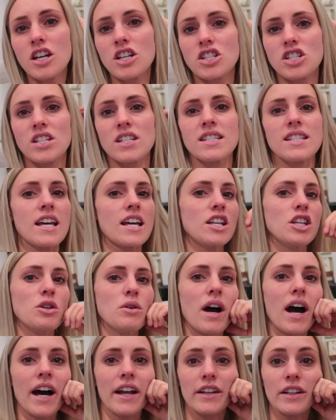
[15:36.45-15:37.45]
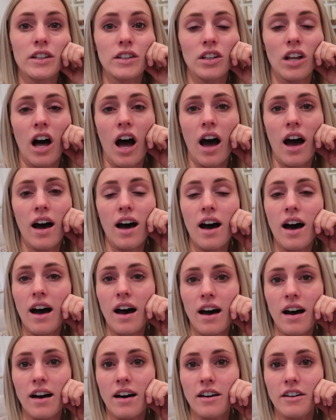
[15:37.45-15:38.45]
she said you had a lot
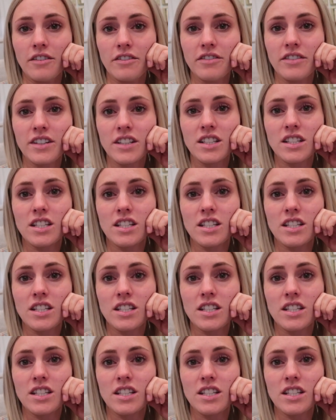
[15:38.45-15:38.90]
of